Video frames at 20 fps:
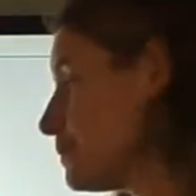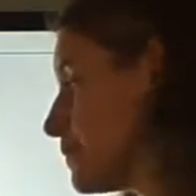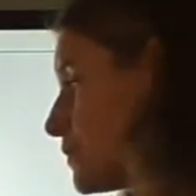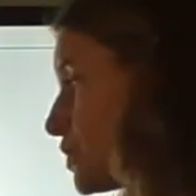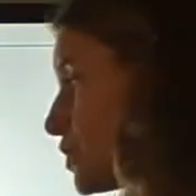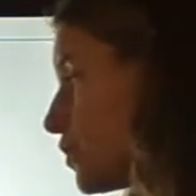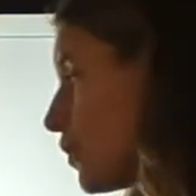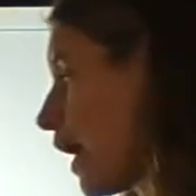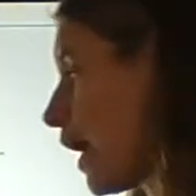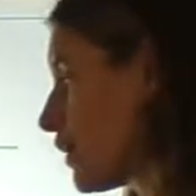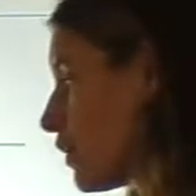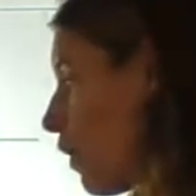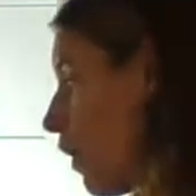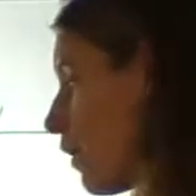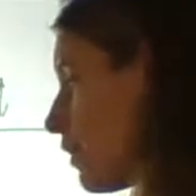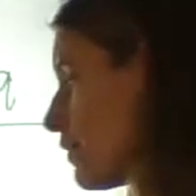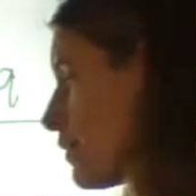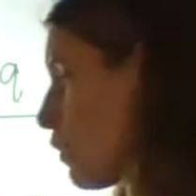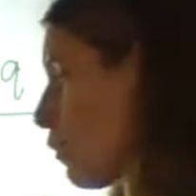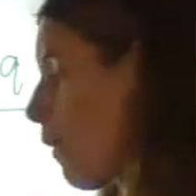So I go
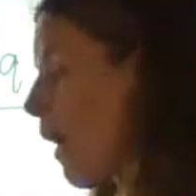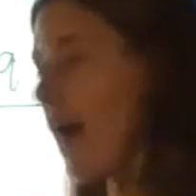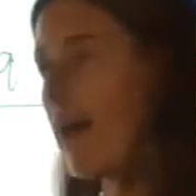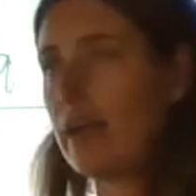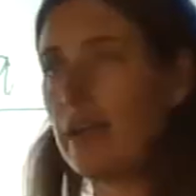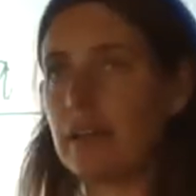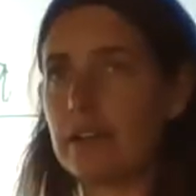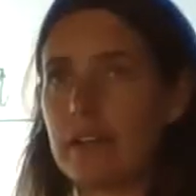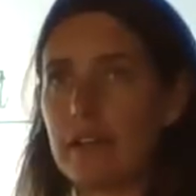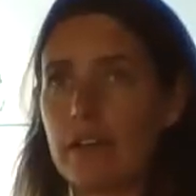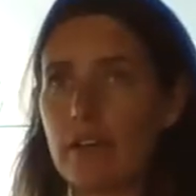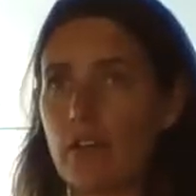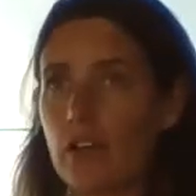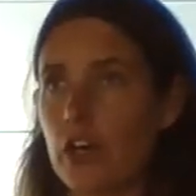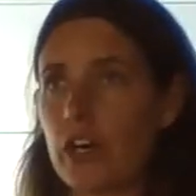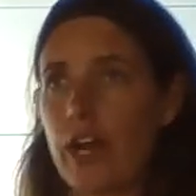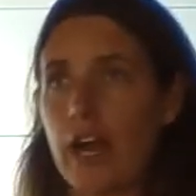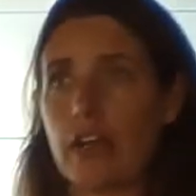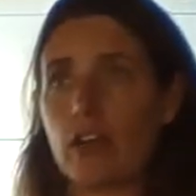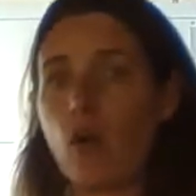out in the wild,
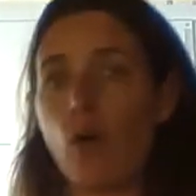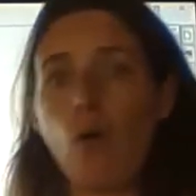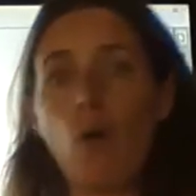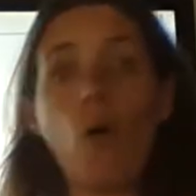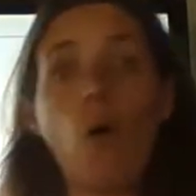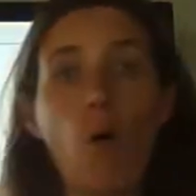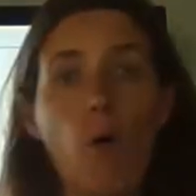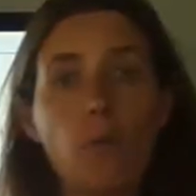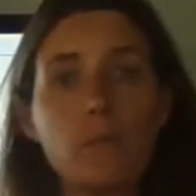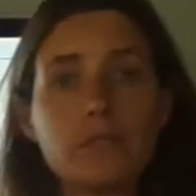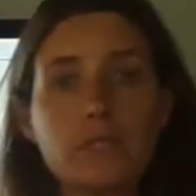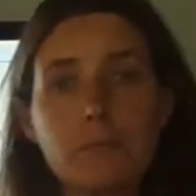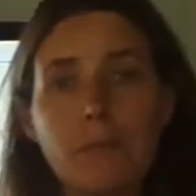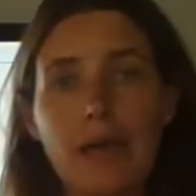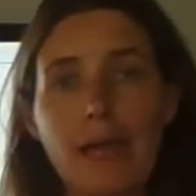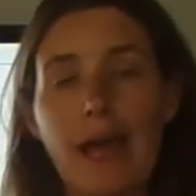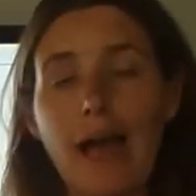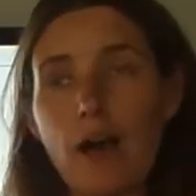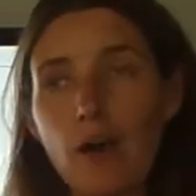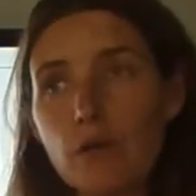or I go home to
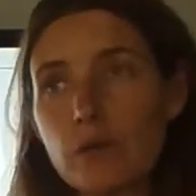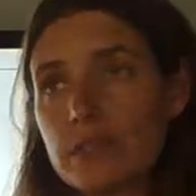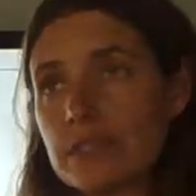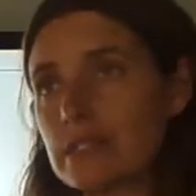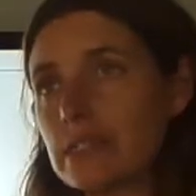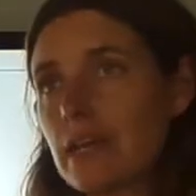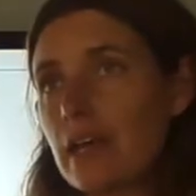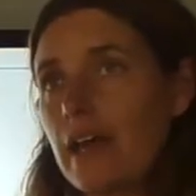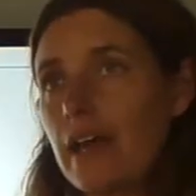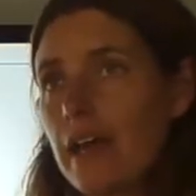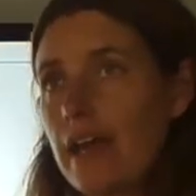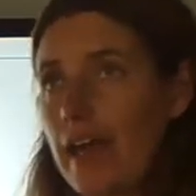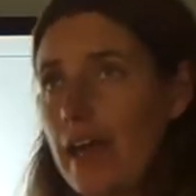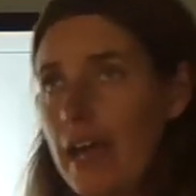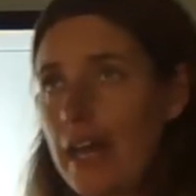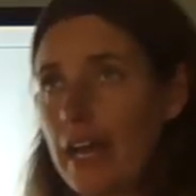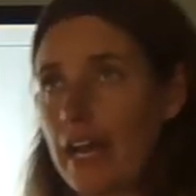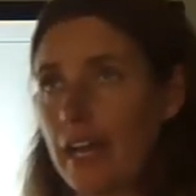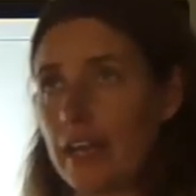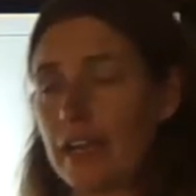my house
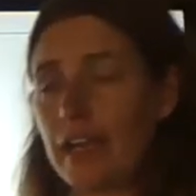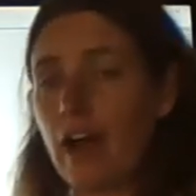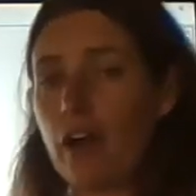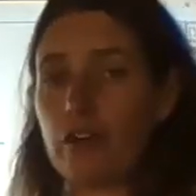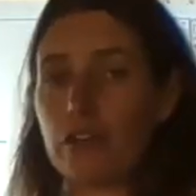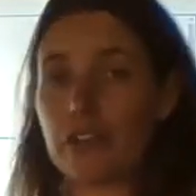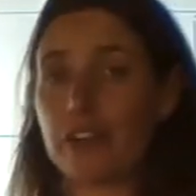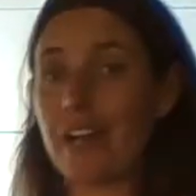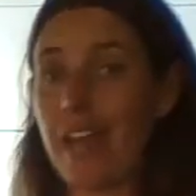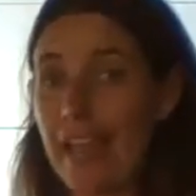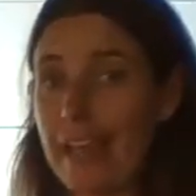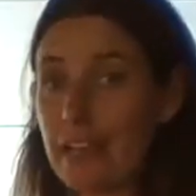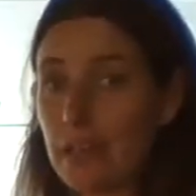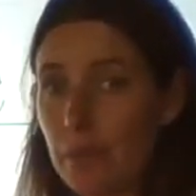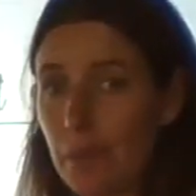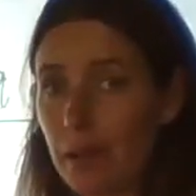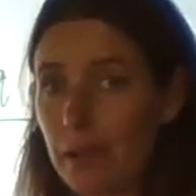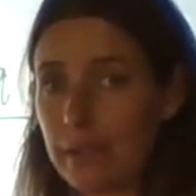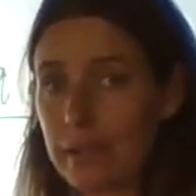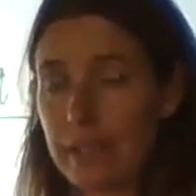and I encounter an
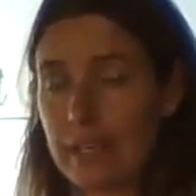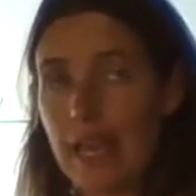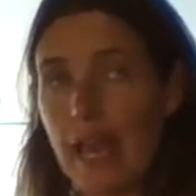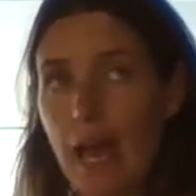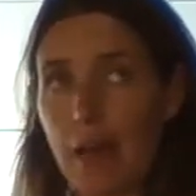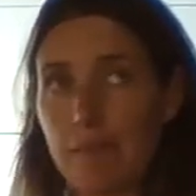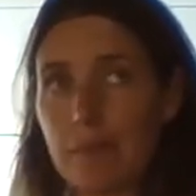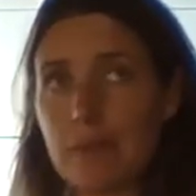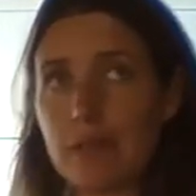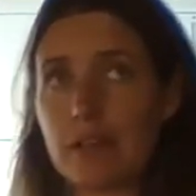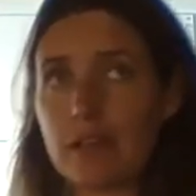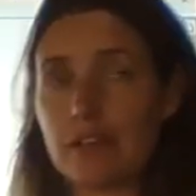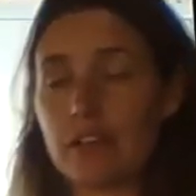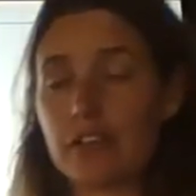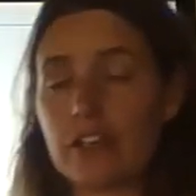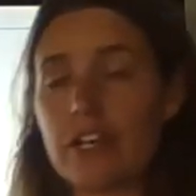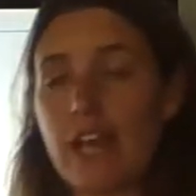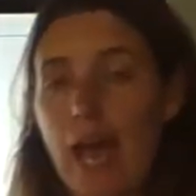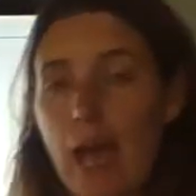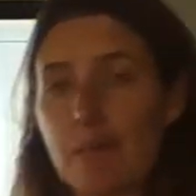animal. It
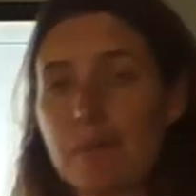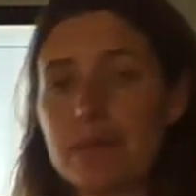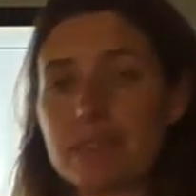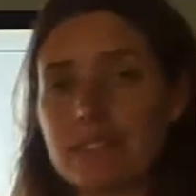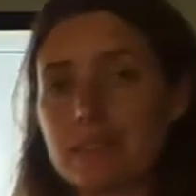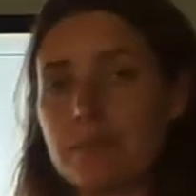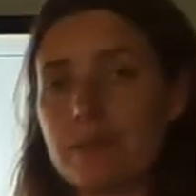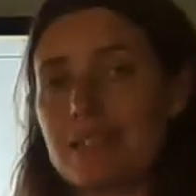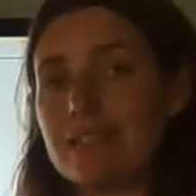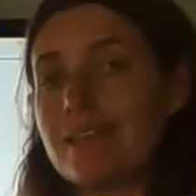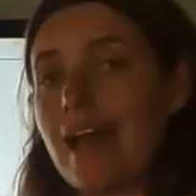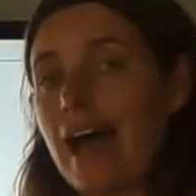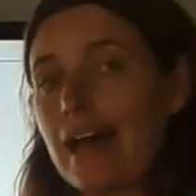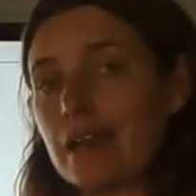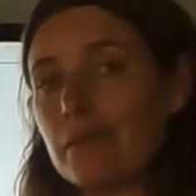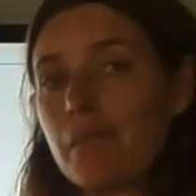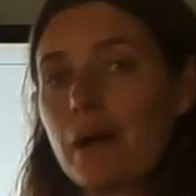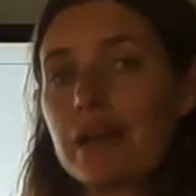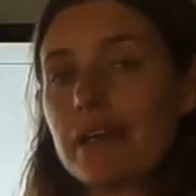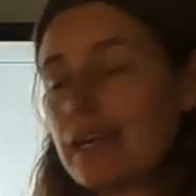happens to be
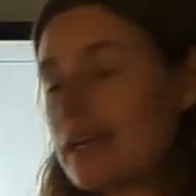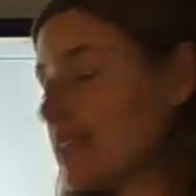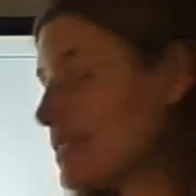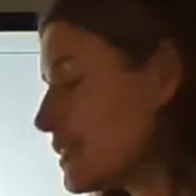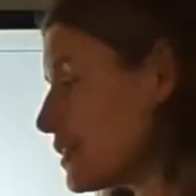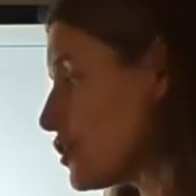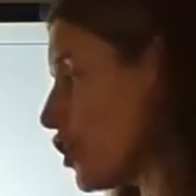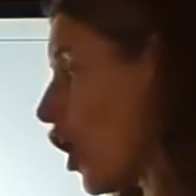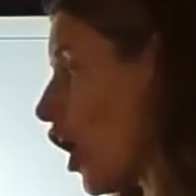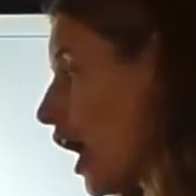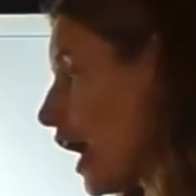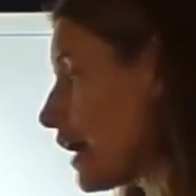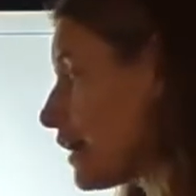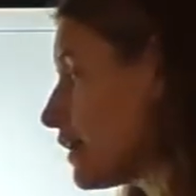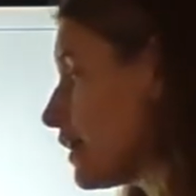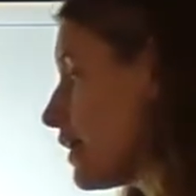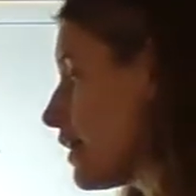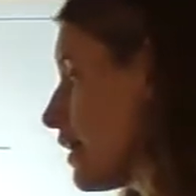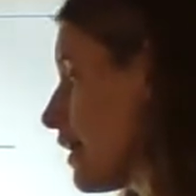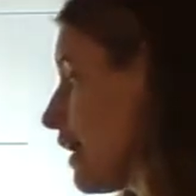not a monkey, it's a dog,
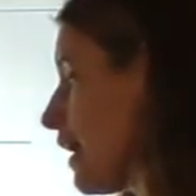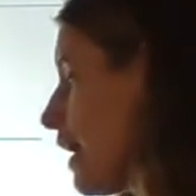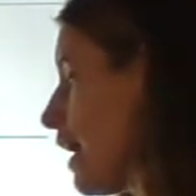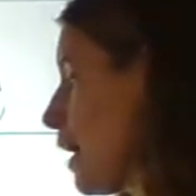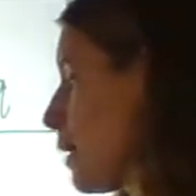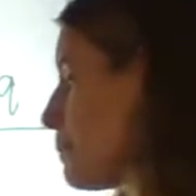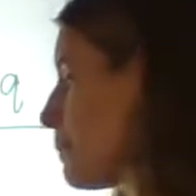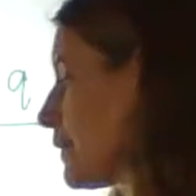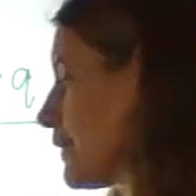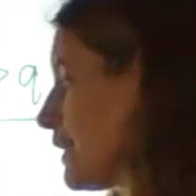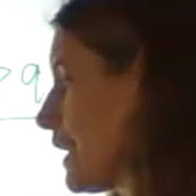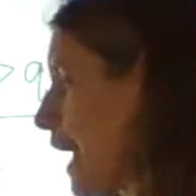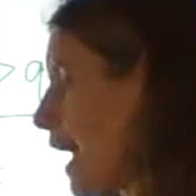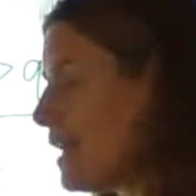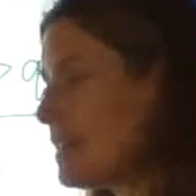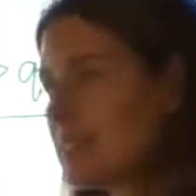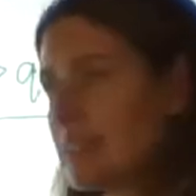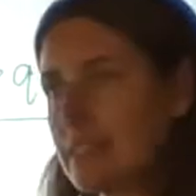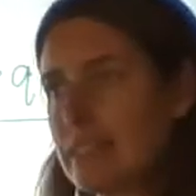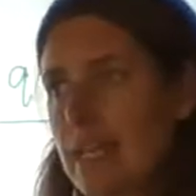but it
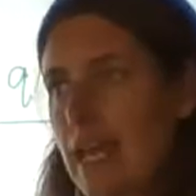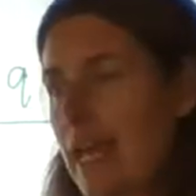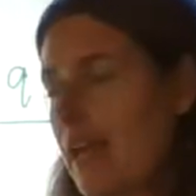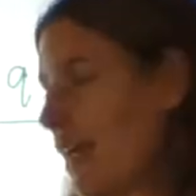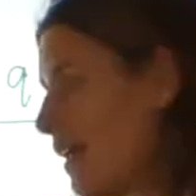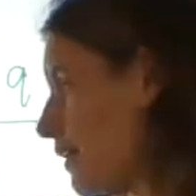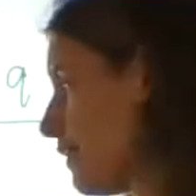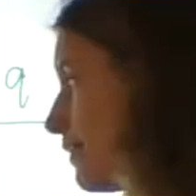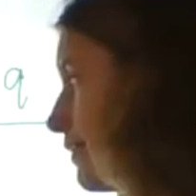has a tail.